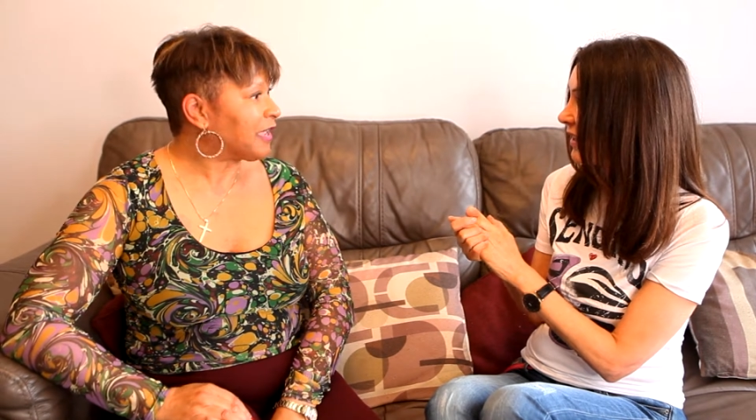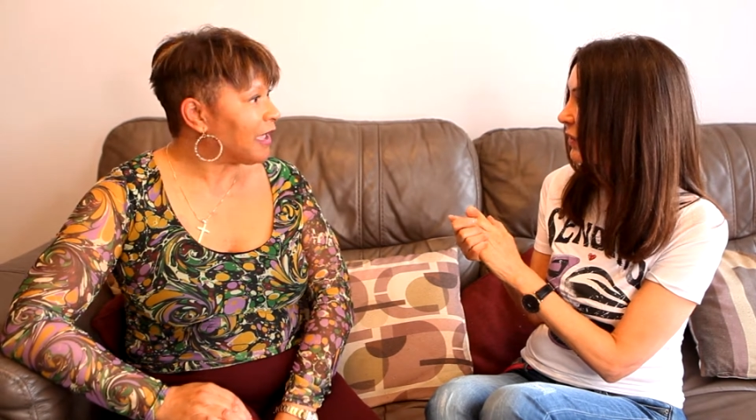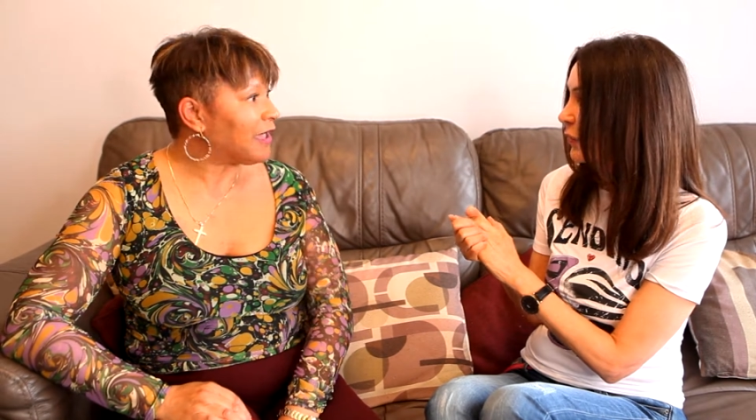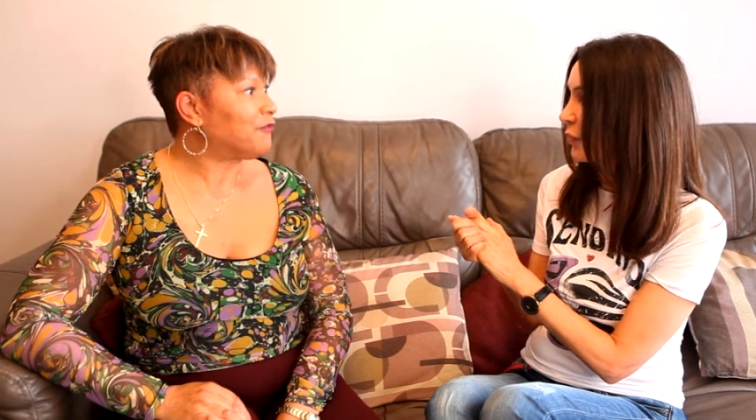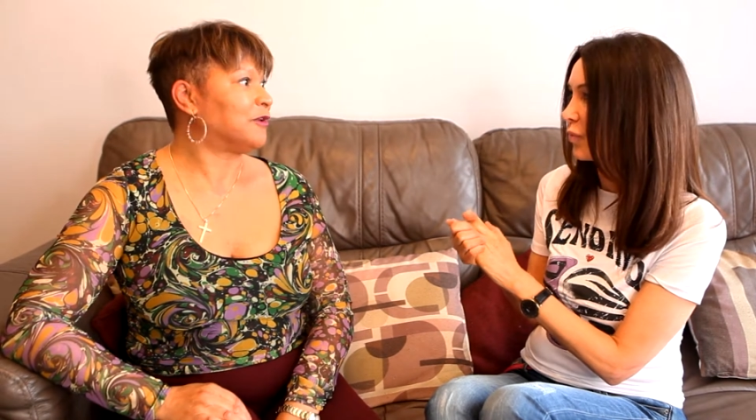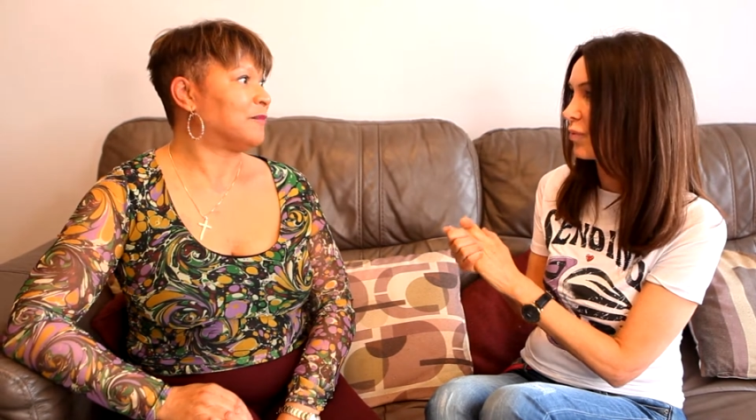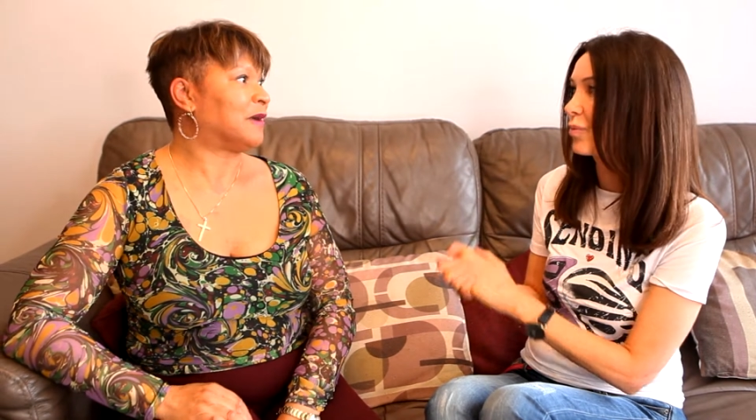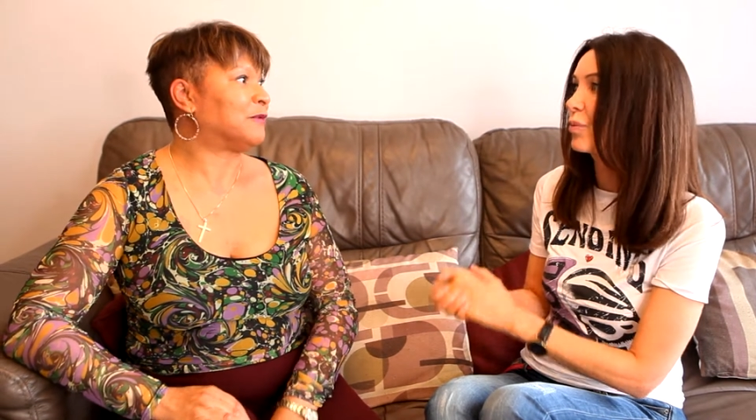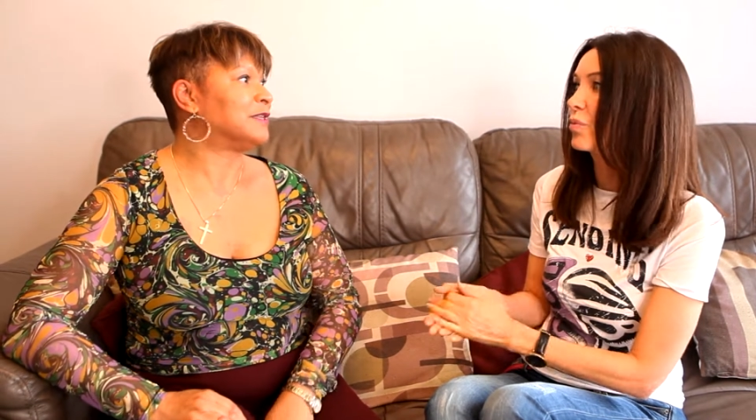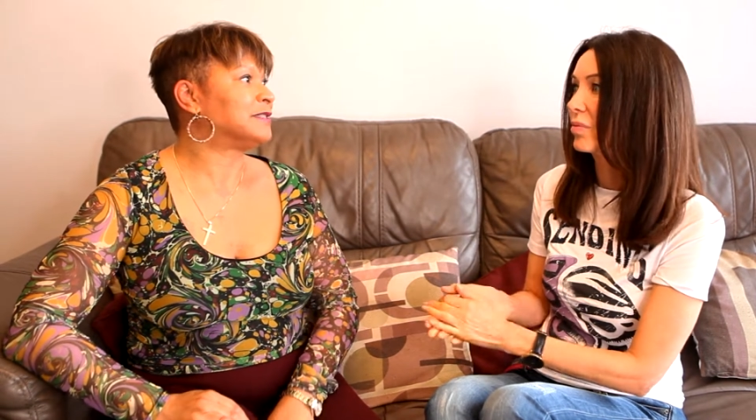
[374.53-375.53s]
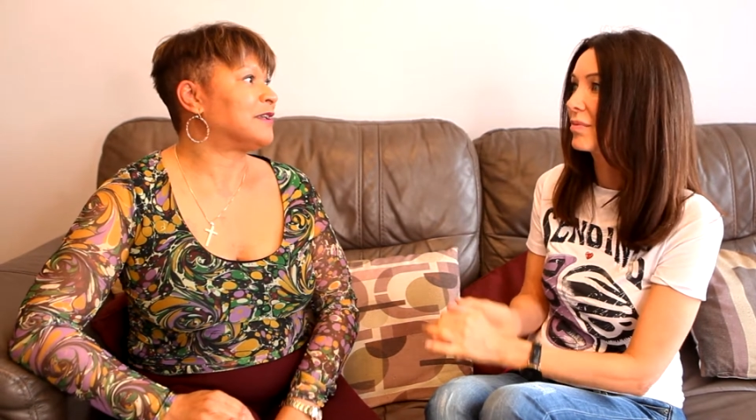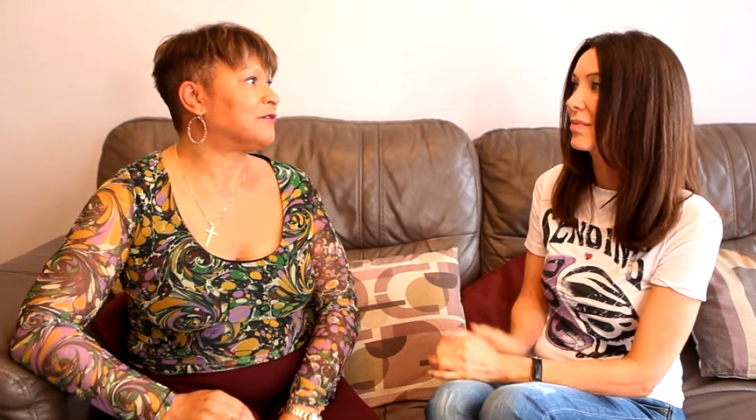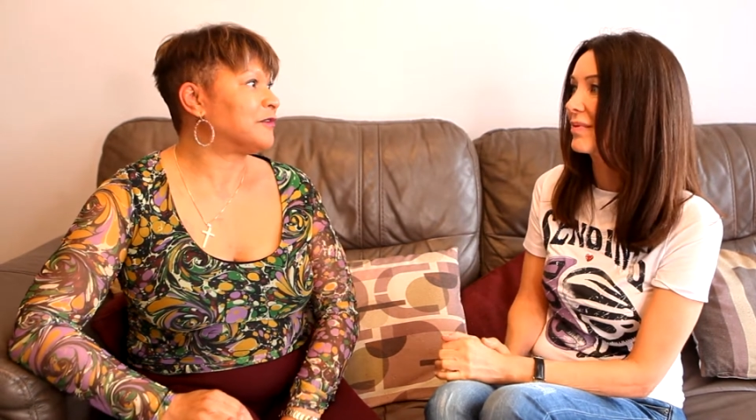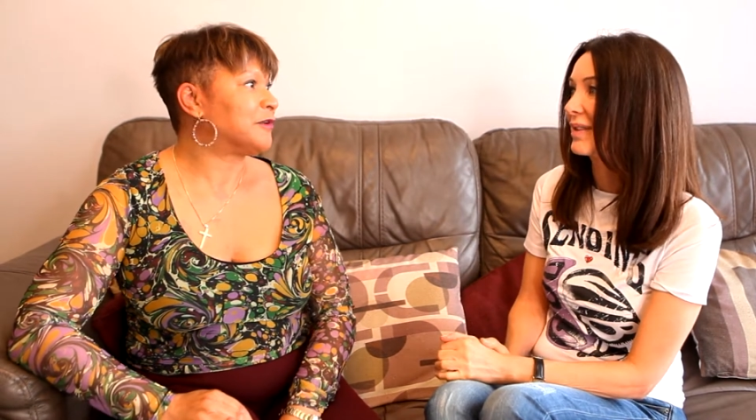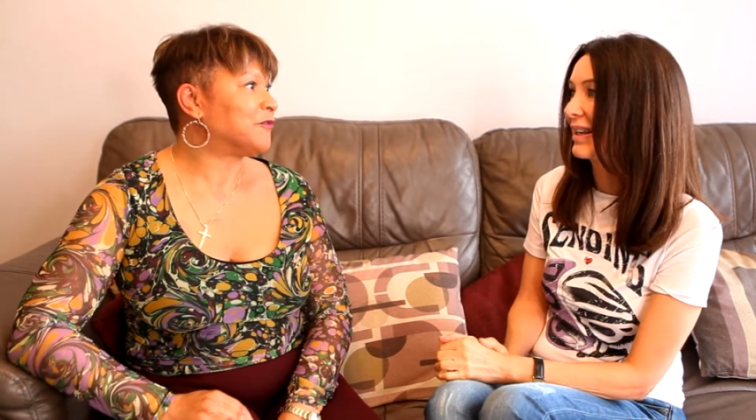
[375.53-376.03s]
careful about what they say in
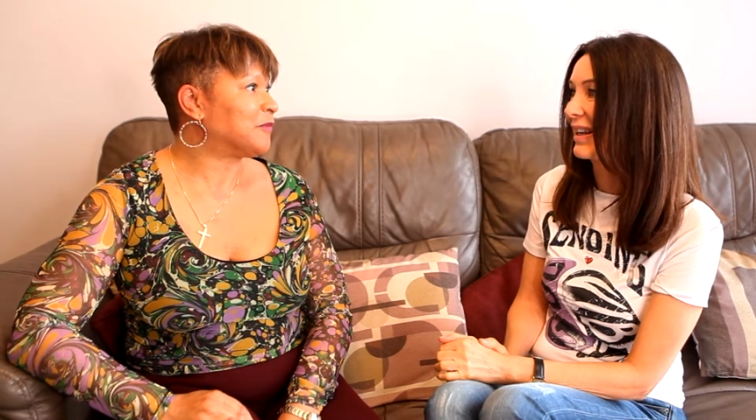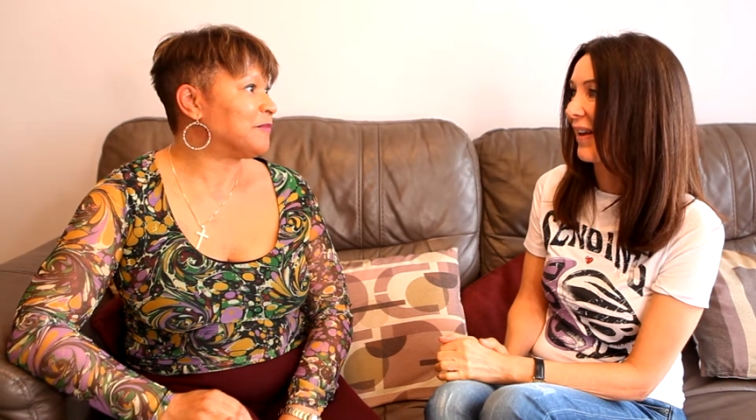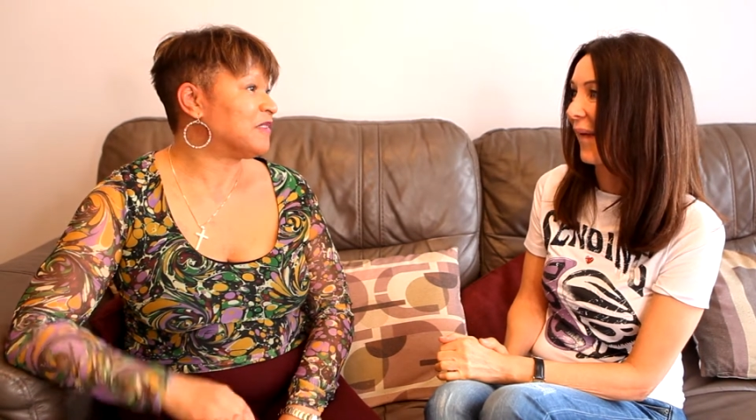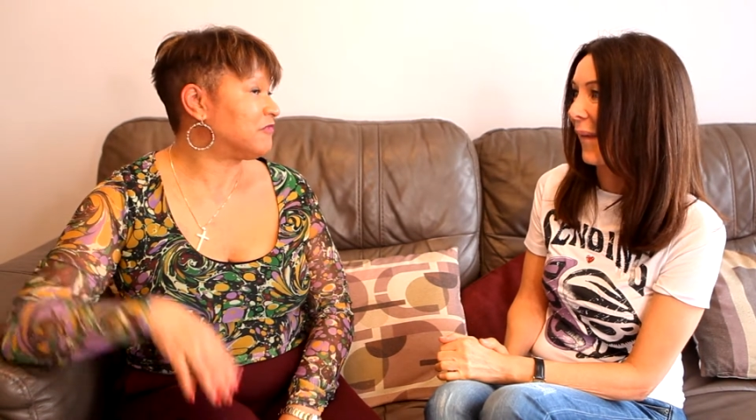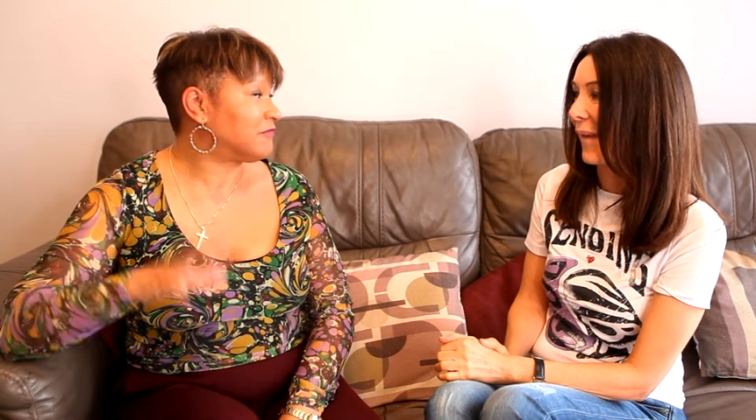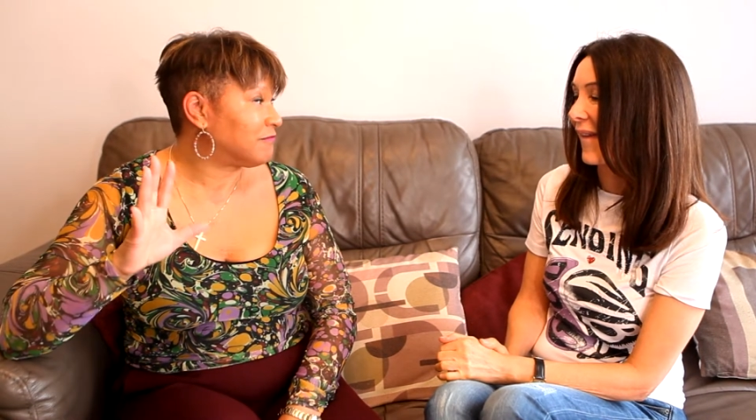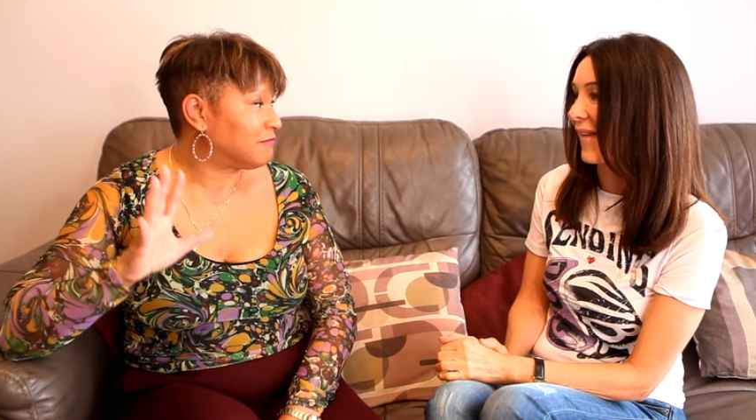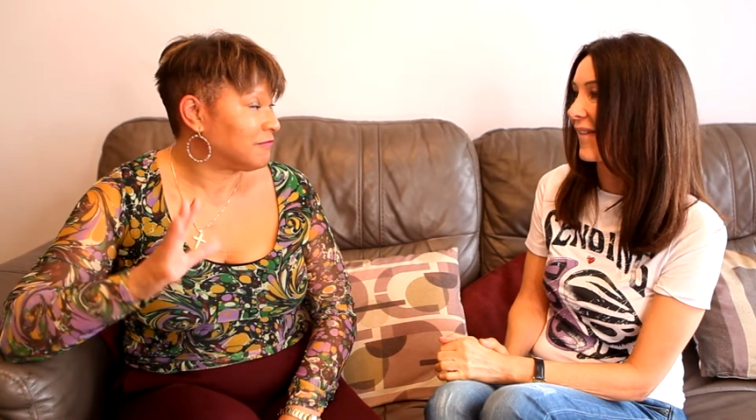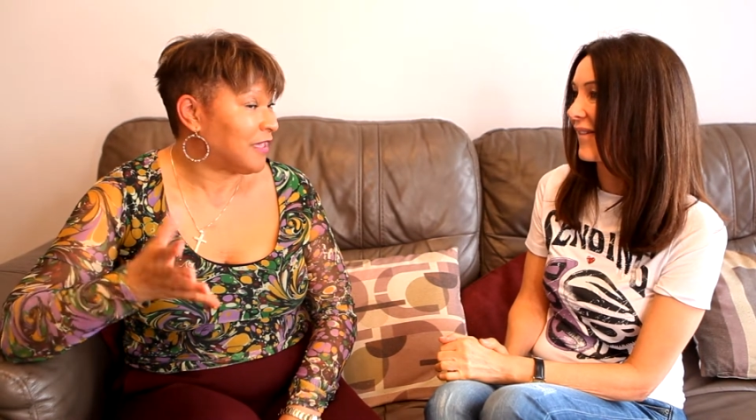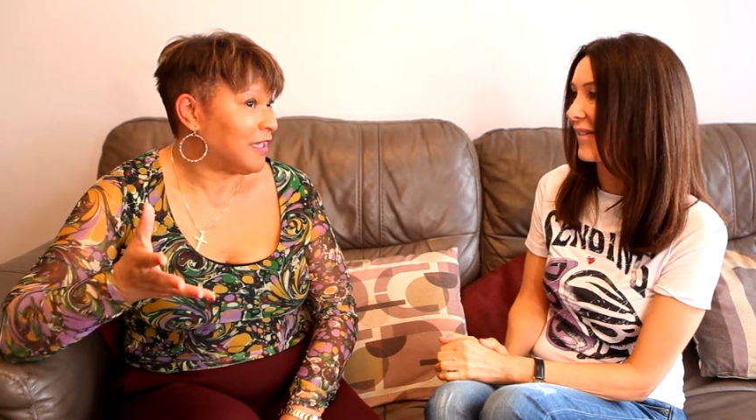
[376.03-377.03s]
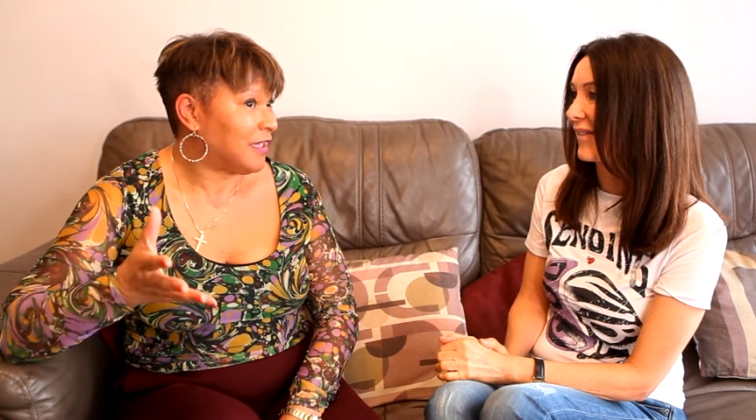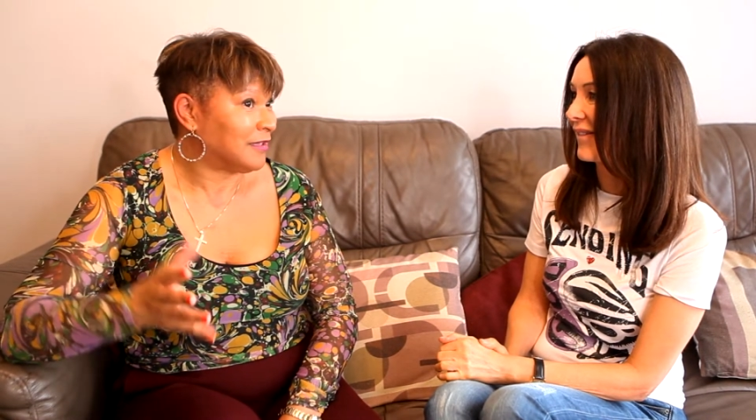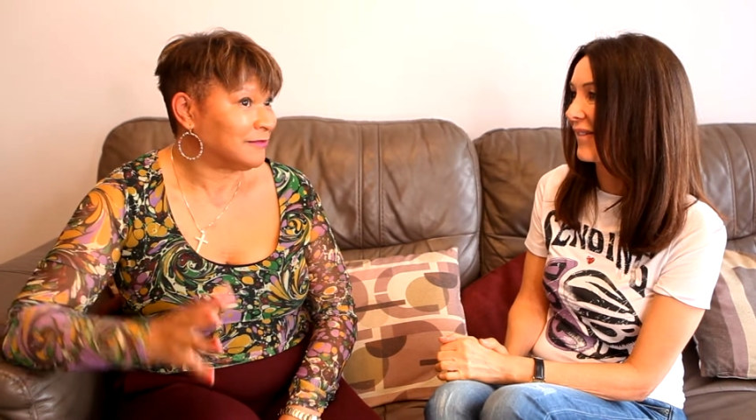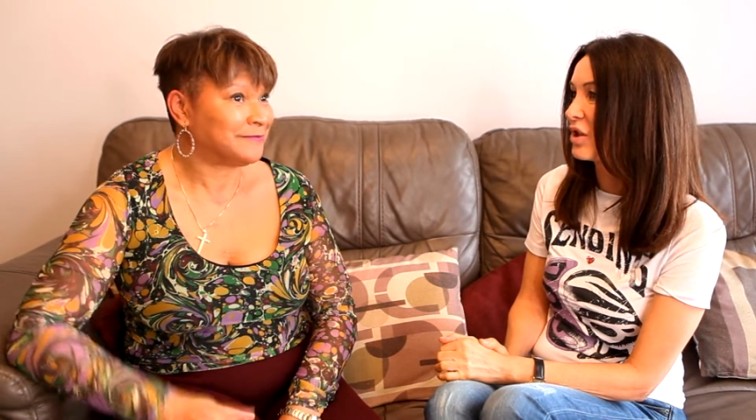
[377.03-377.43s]
front of me, but hey.